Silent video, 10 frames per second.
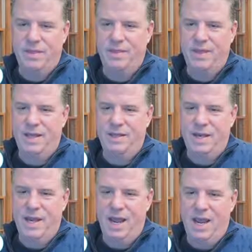and then the
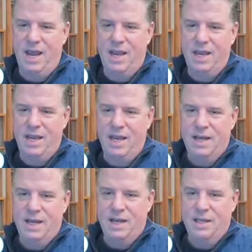day,
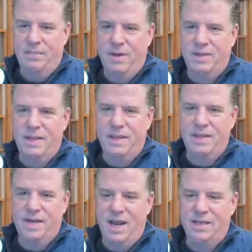the month, then
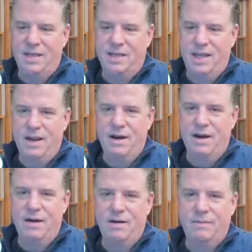the day, then the
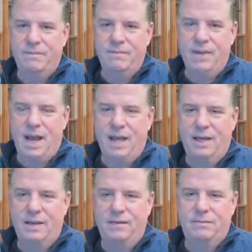year, I
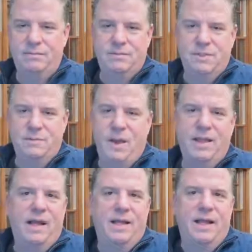could
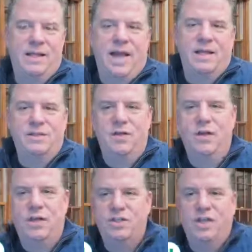spell it out like that. So
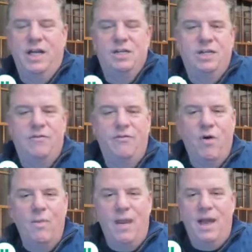you can change the
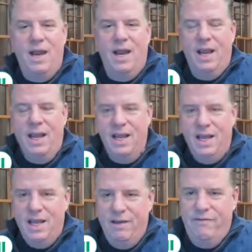formatting
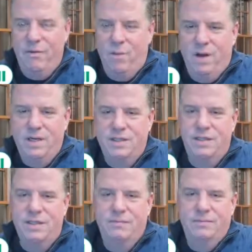if you wanted
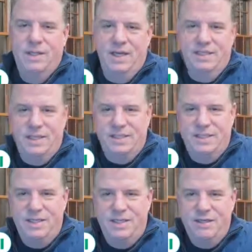to. Like I said,
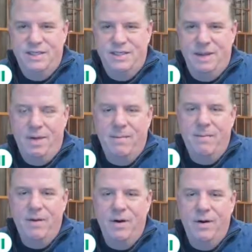it's still the same
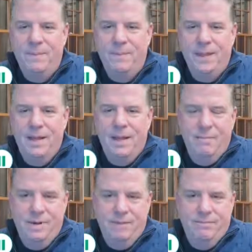number,
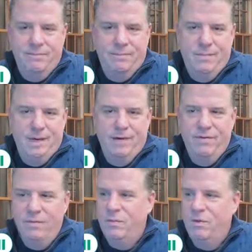but
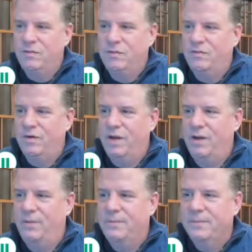whatever works for
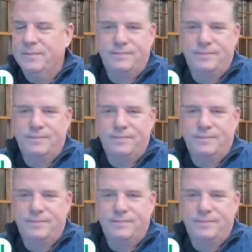you.